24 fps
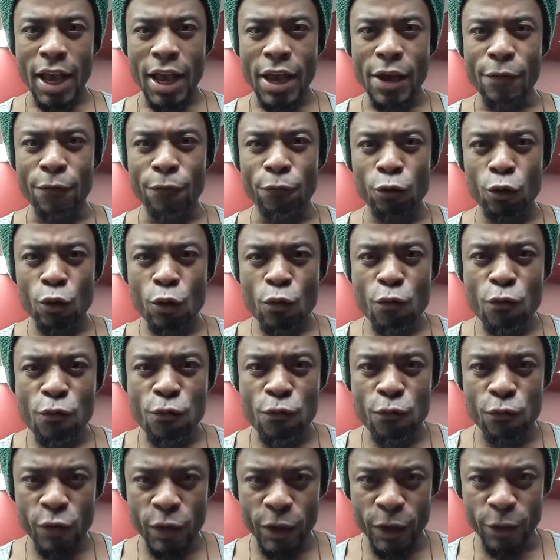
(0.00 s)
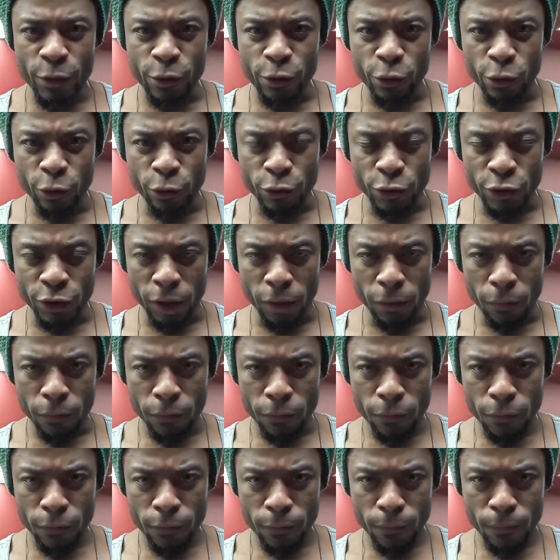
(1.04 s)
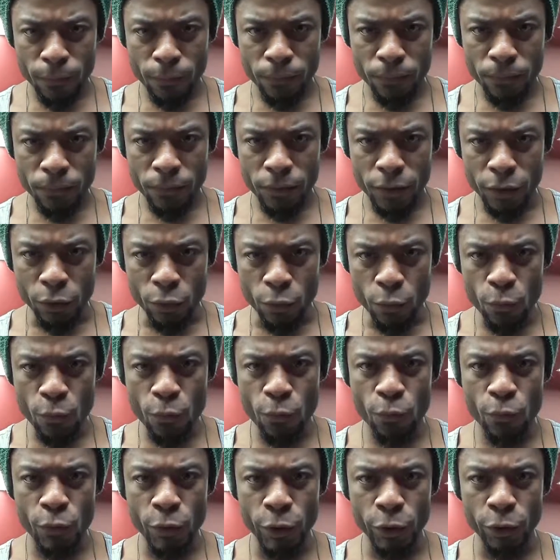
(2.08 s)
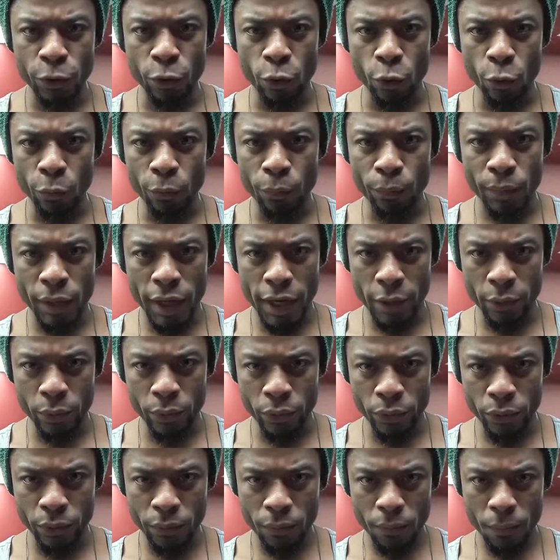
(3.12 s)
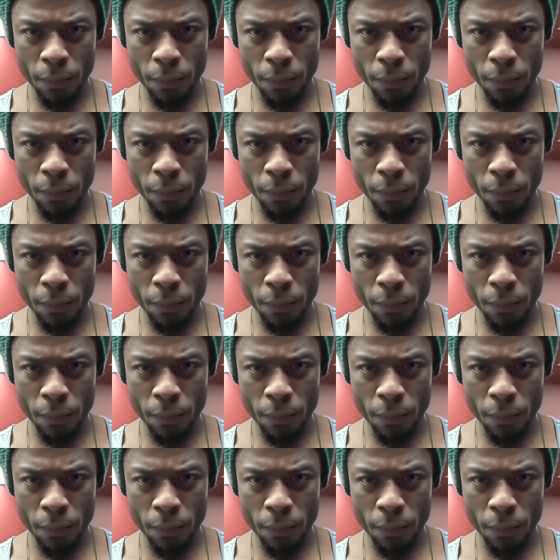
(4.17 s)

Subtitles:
If you fear yourself, you fear your own power,